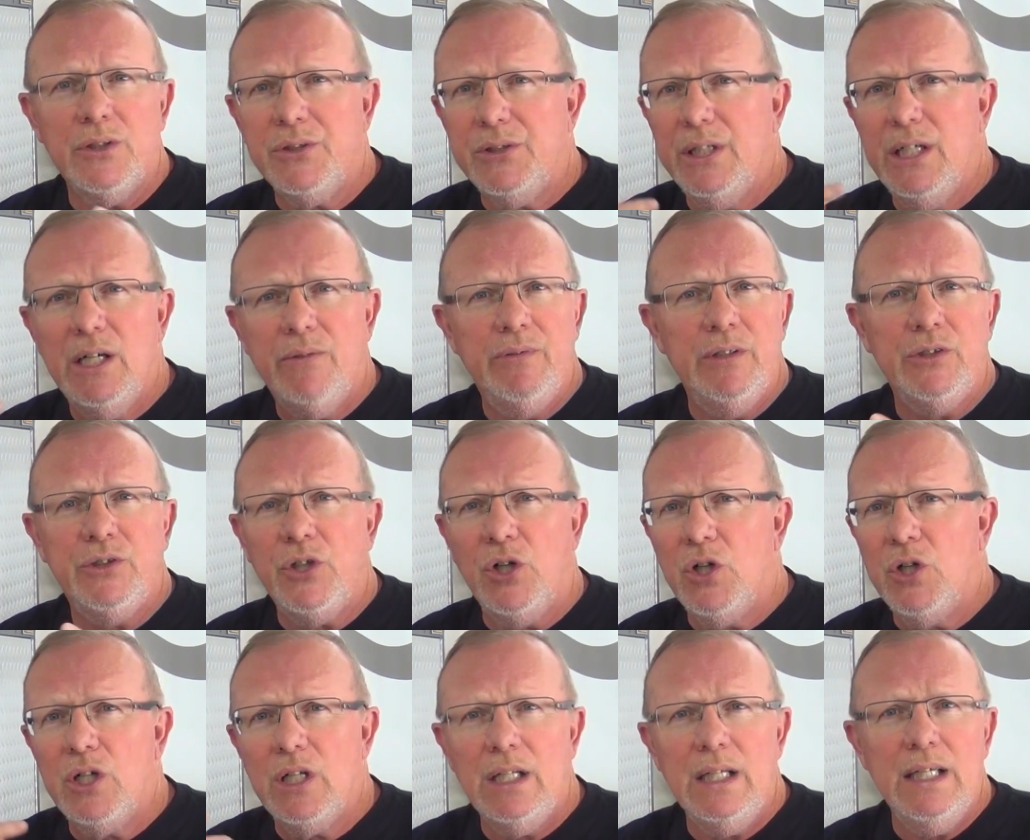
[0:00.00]
itself
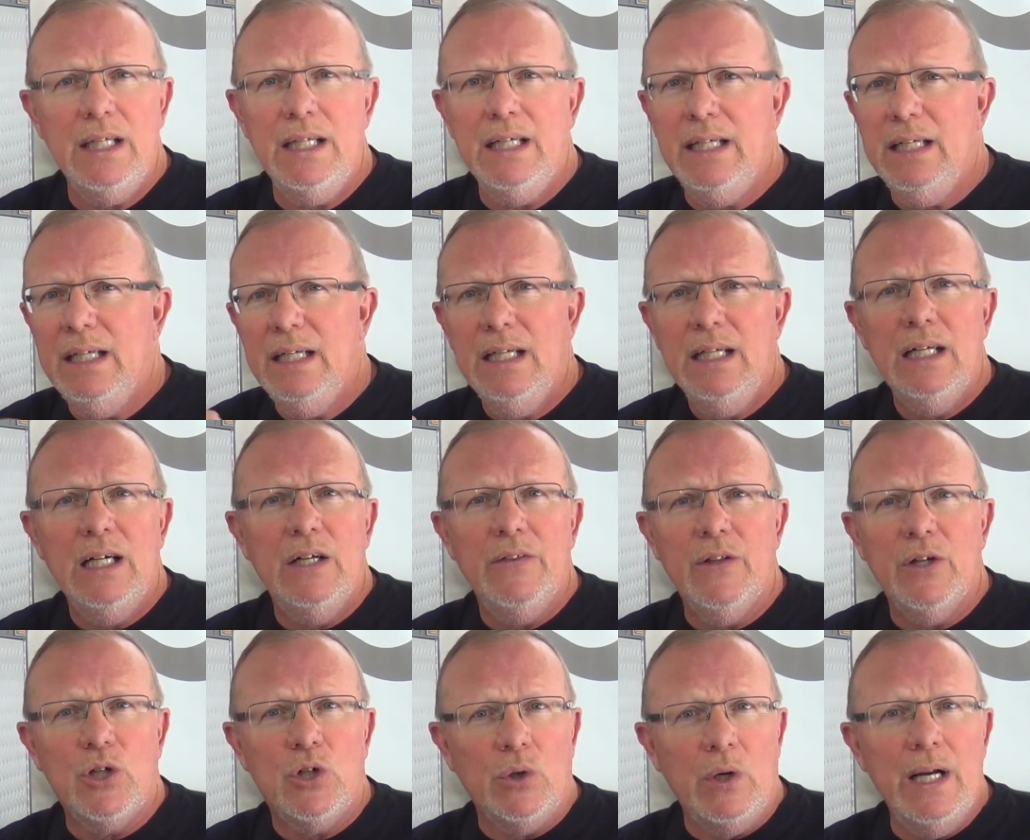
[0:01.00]
internally,
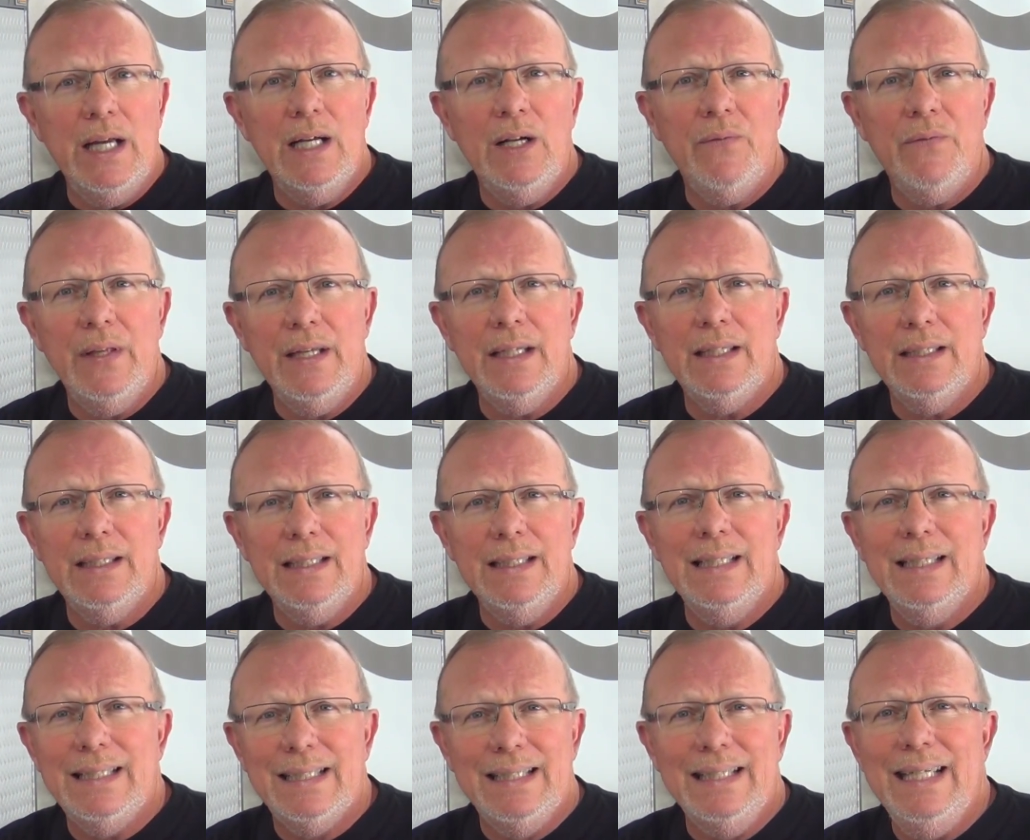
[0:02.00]
the ground that
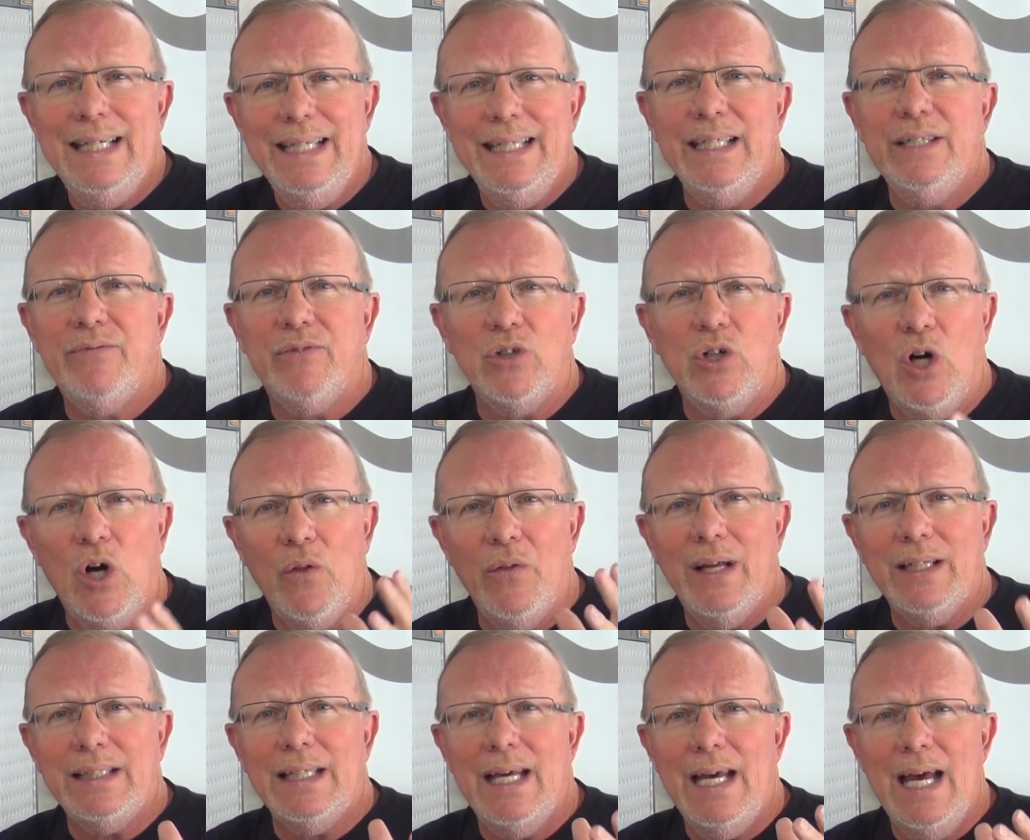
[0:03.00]
is needed for all
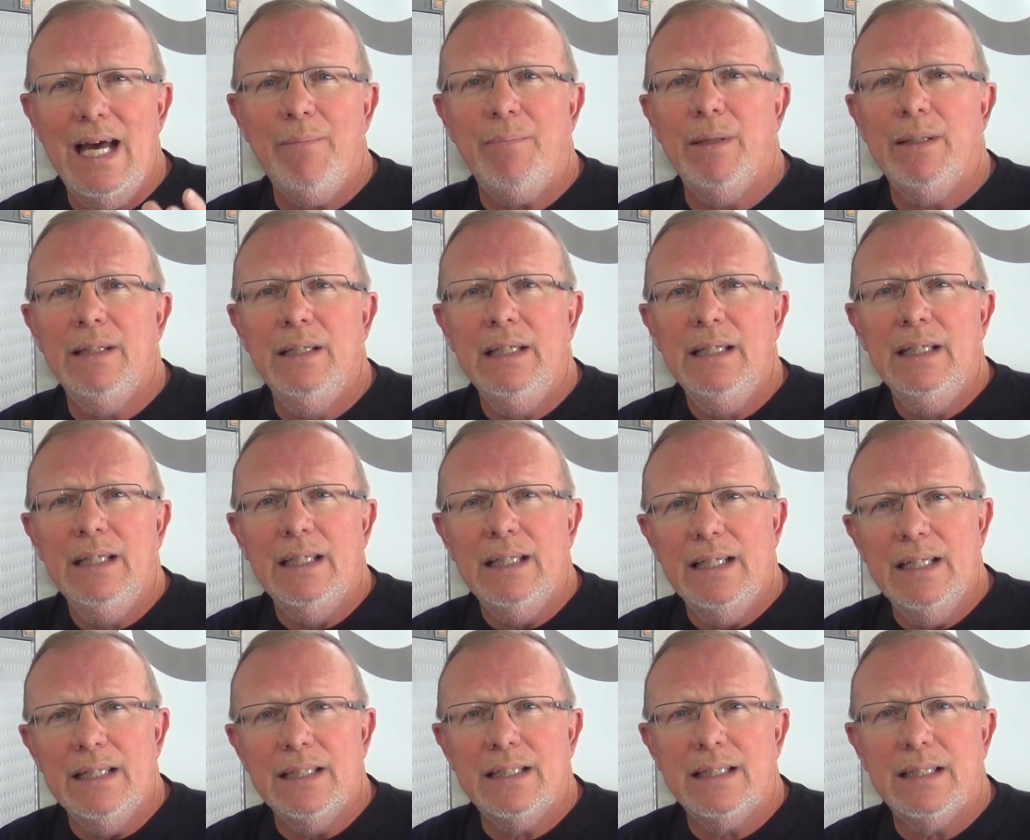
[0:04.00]
that to happen
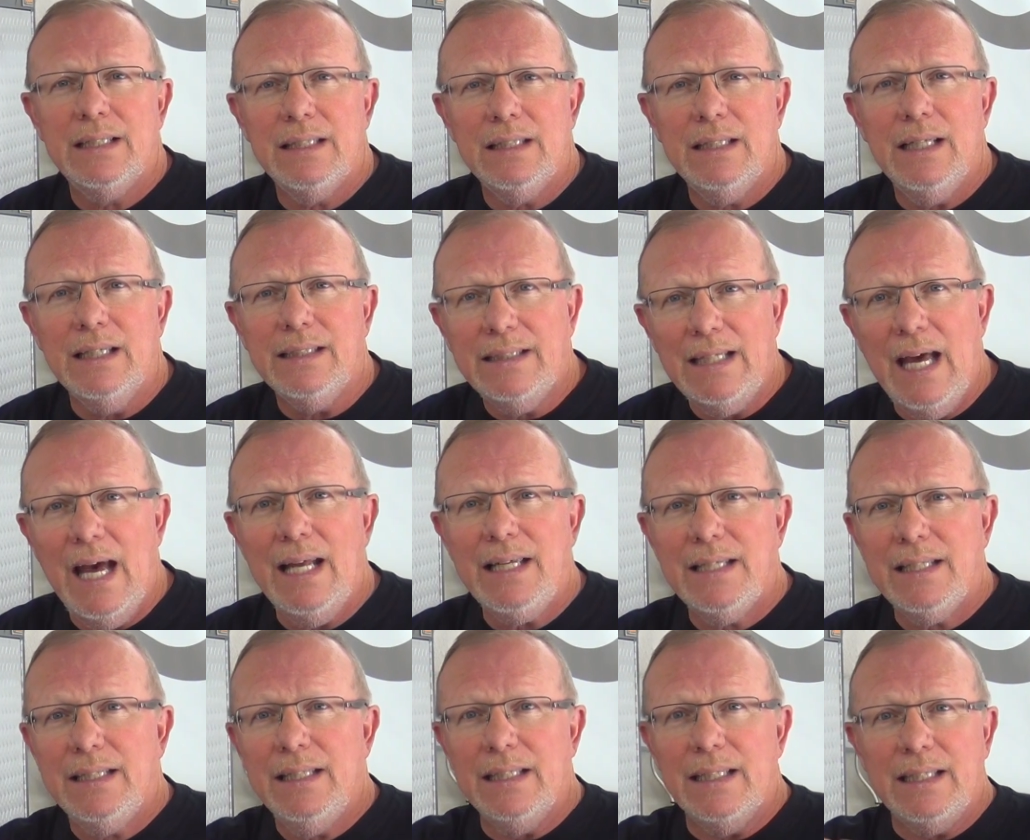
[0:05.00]
is
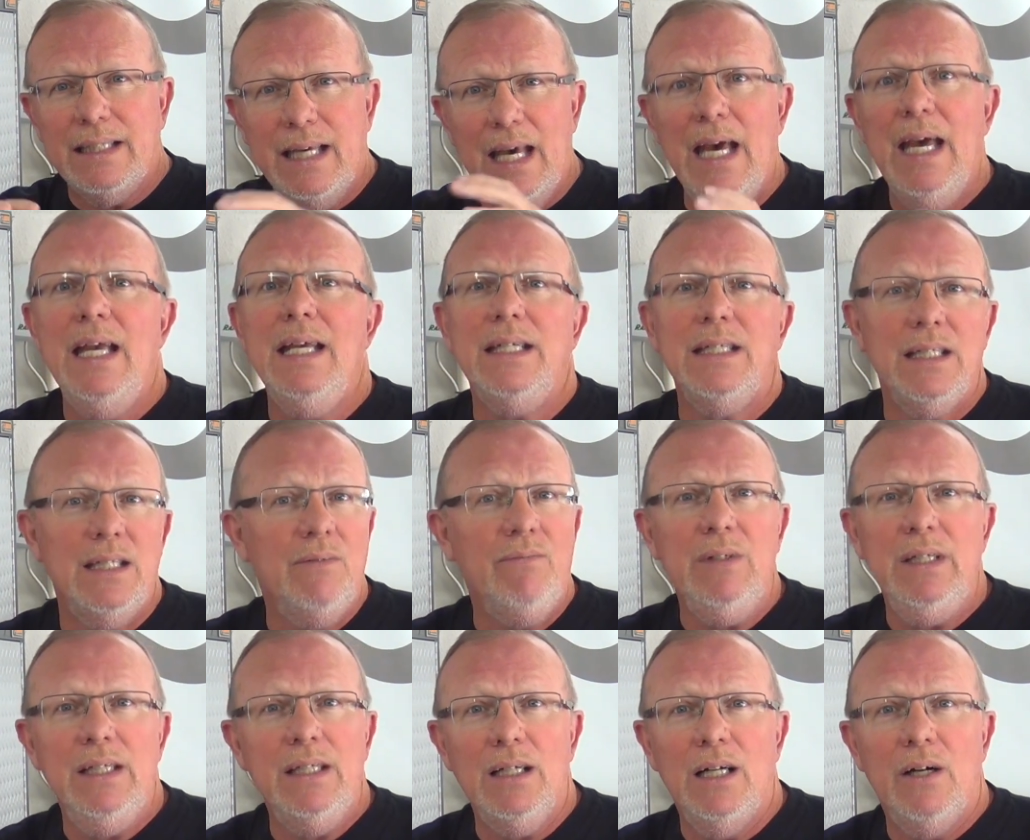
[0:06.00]
attached to the case of the
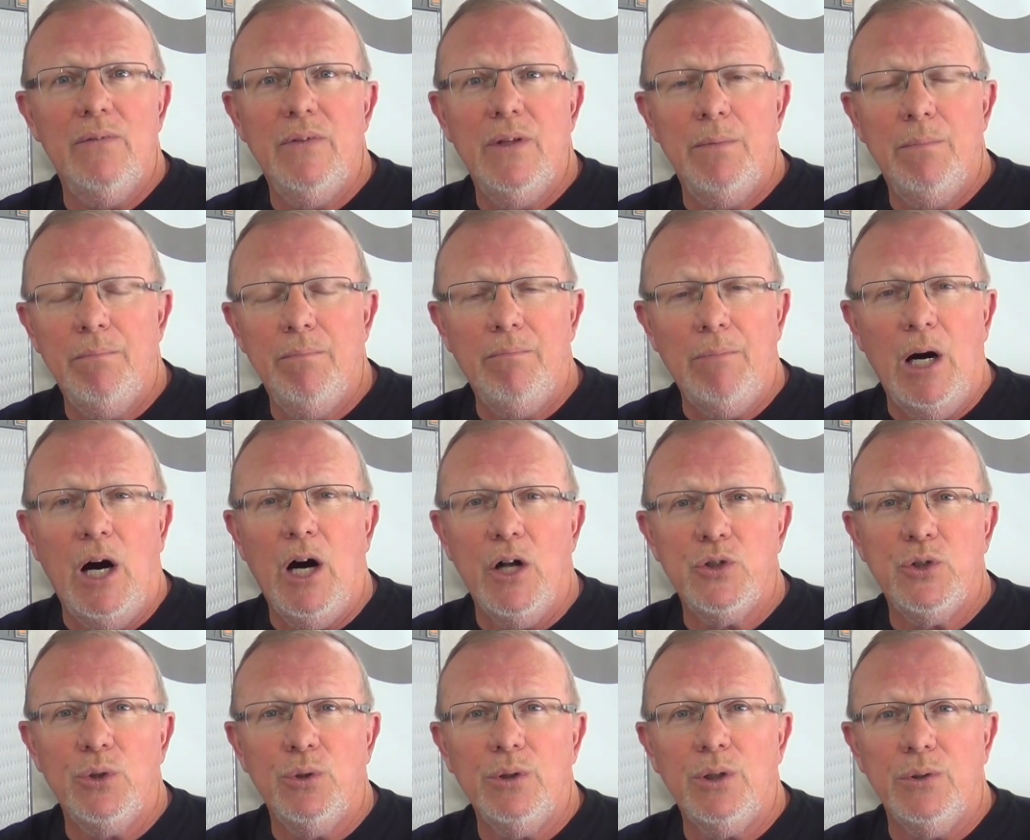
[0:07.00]

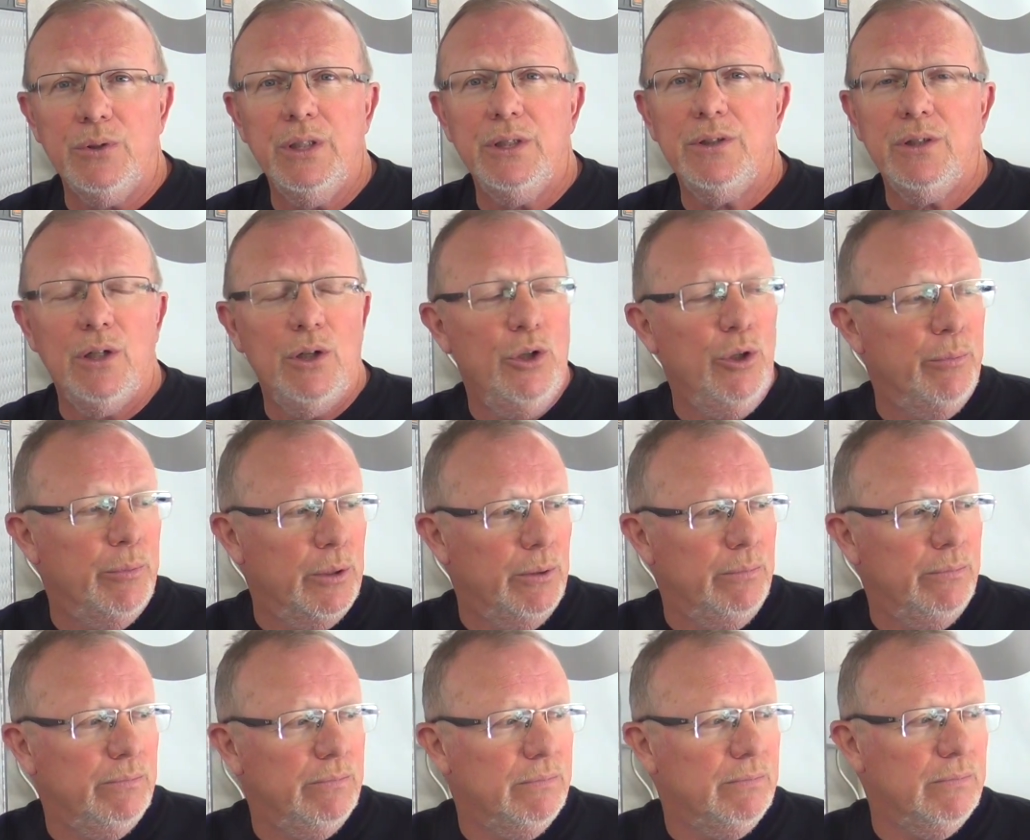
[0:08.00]
module, because it's
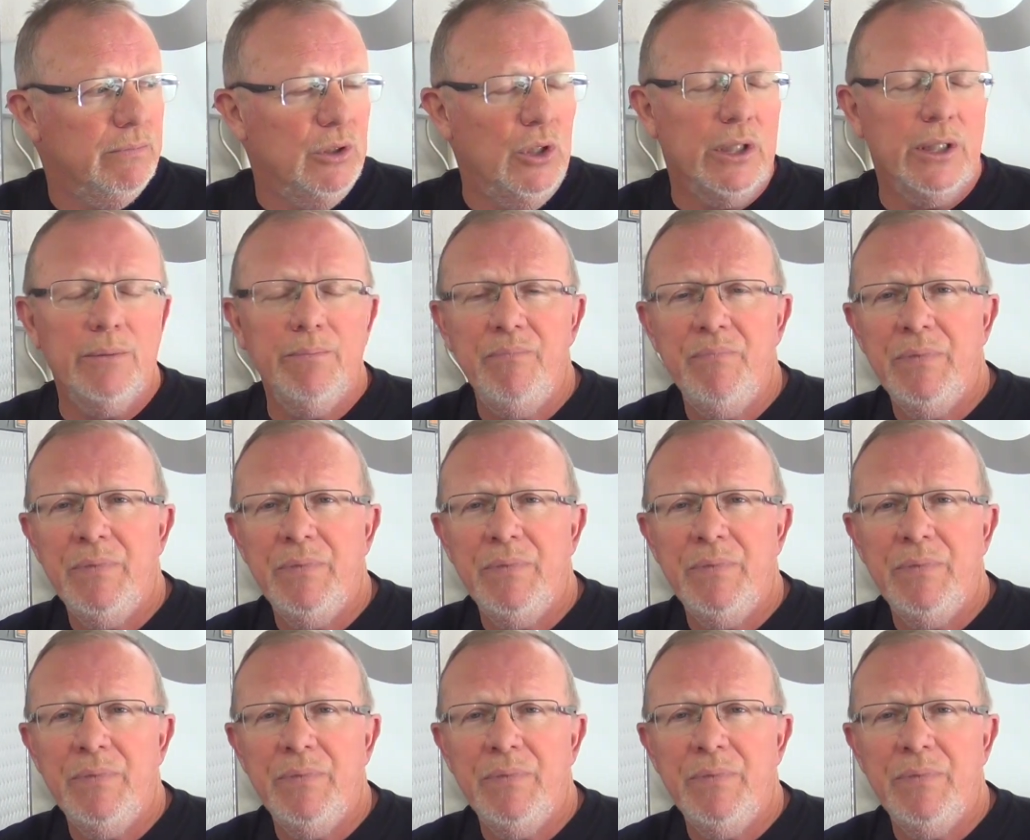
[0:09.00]
aluminum, look at,